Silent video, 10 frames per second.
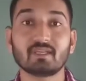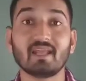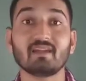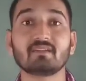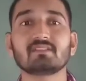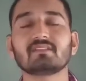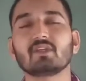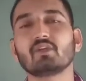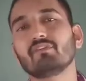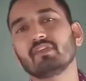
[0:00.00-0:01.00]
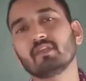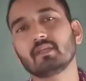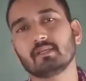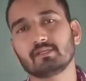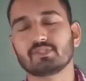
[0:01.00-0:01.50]
characteristic of
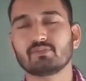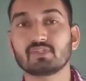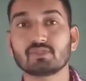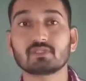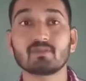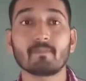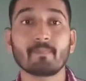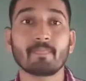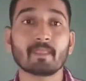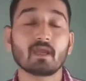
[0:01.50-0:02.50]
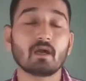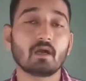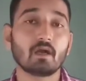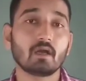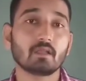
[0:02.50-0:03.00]
Indian culture, which is
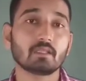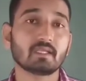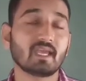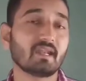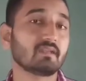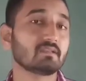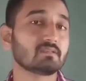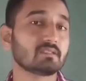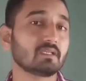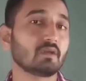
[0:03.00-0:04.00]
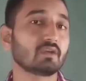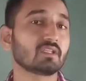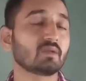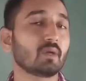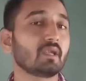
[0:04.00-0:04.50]
the characteristic or
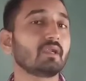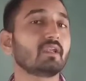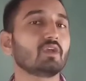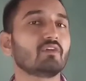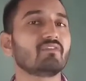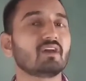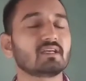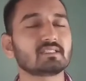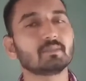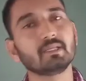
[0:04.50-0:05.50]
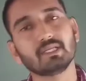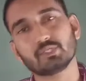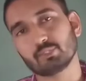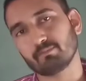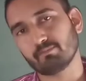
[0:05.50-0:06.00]
the quality of
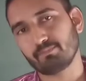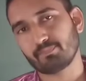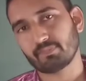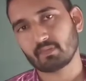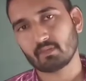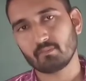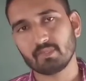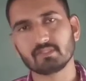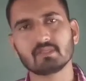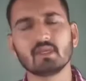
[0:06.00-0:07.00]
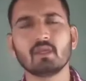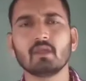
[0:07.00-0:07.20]
assimilation. Means